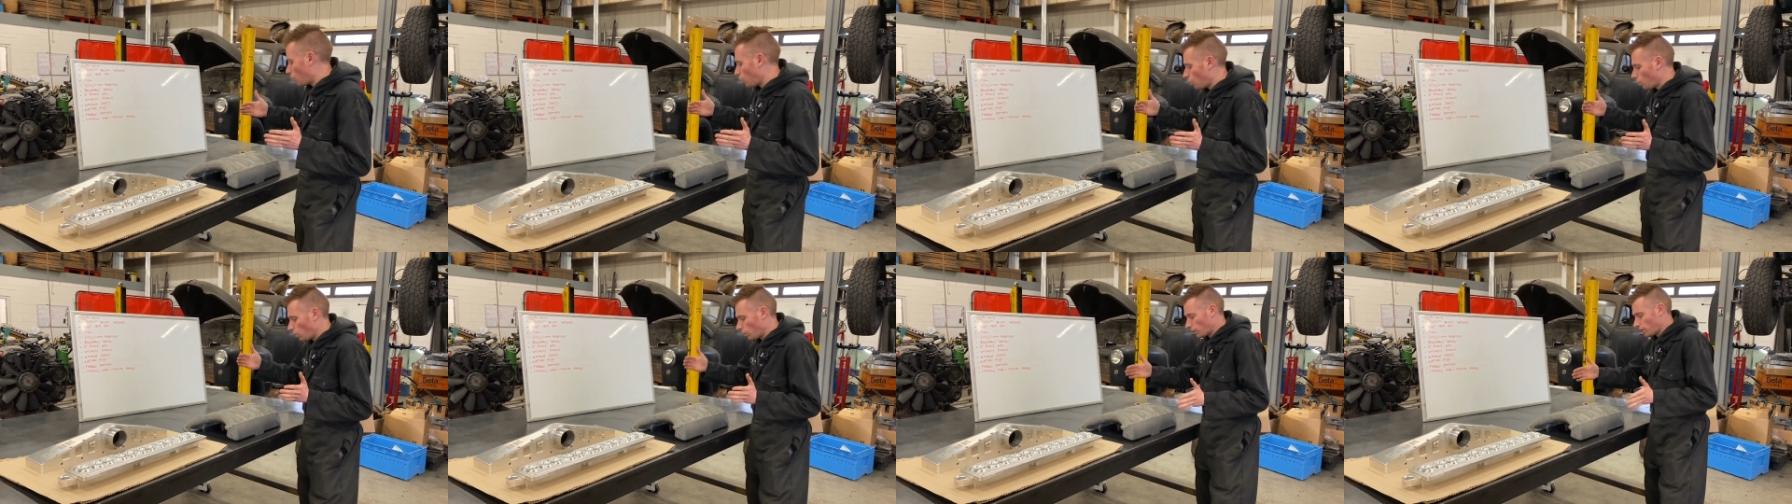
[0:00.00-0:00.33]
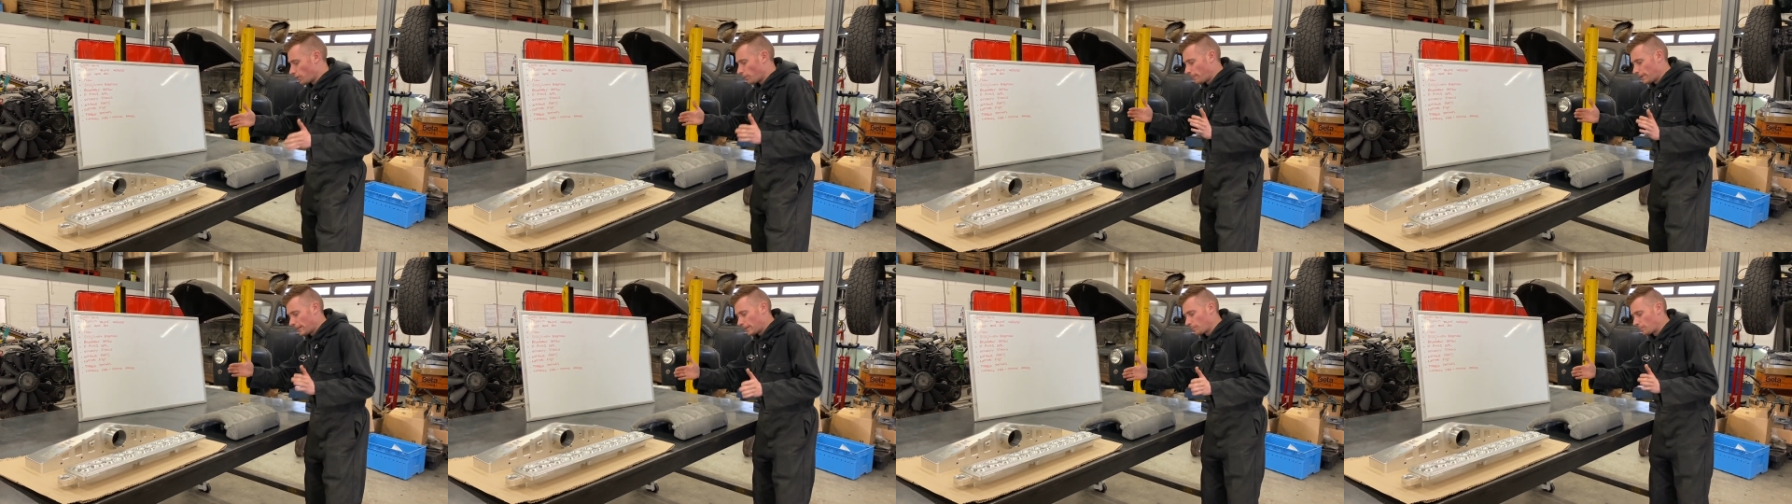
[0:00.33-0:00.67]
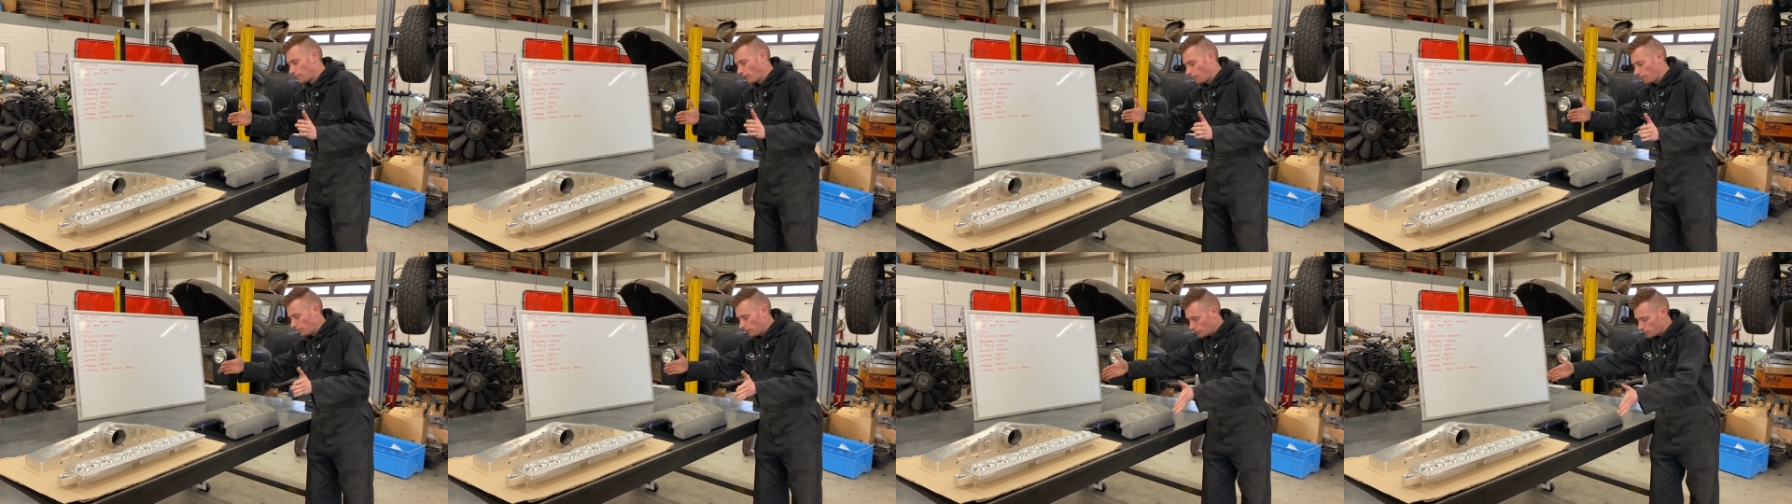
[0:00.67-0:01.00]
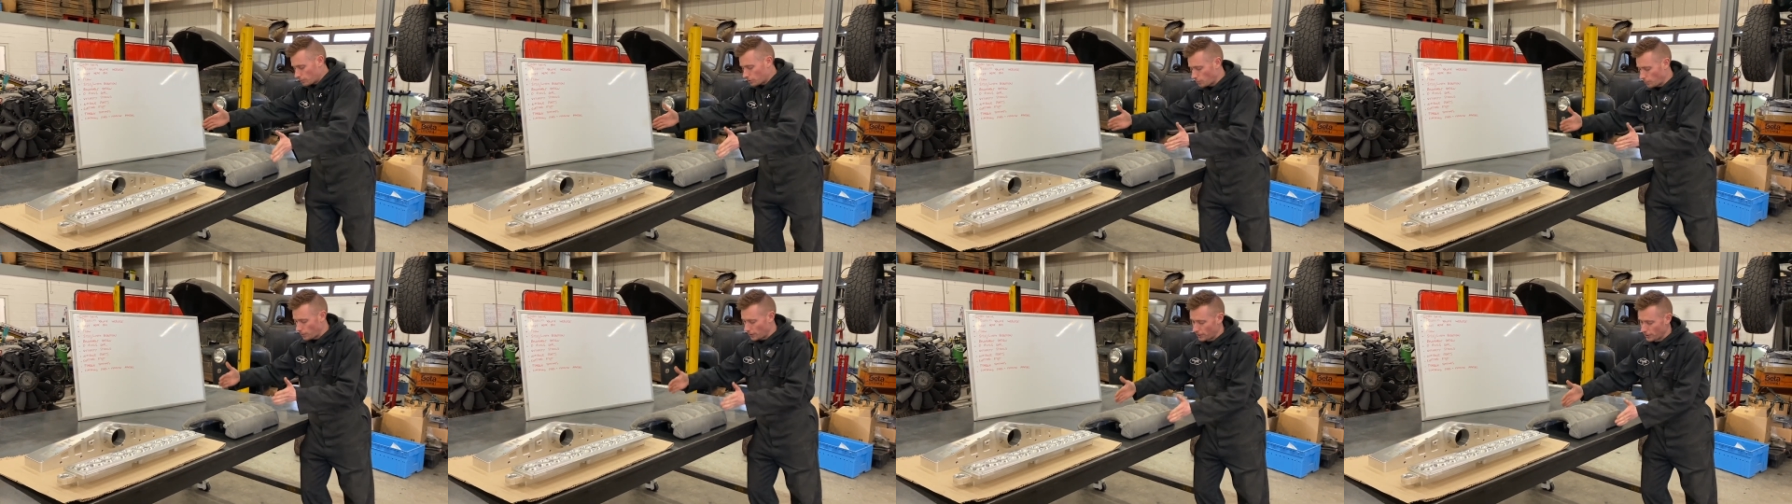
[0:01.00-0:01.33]
One of the big
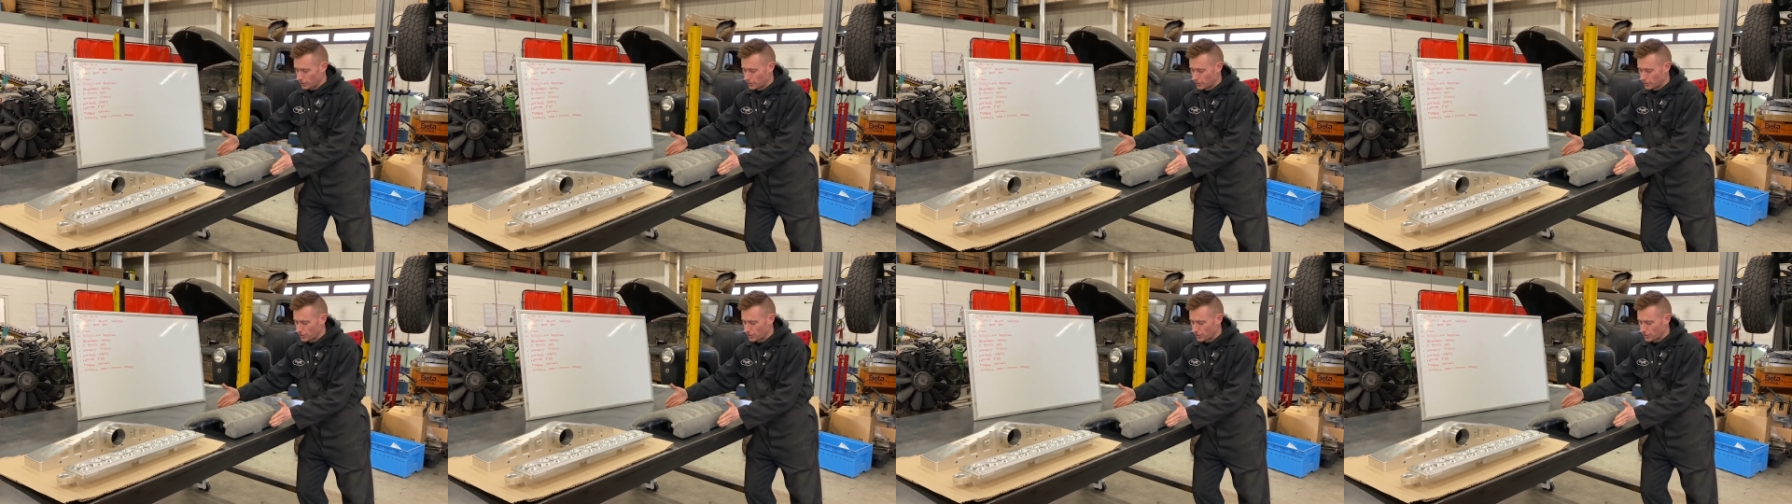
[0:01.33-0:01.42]
problems with the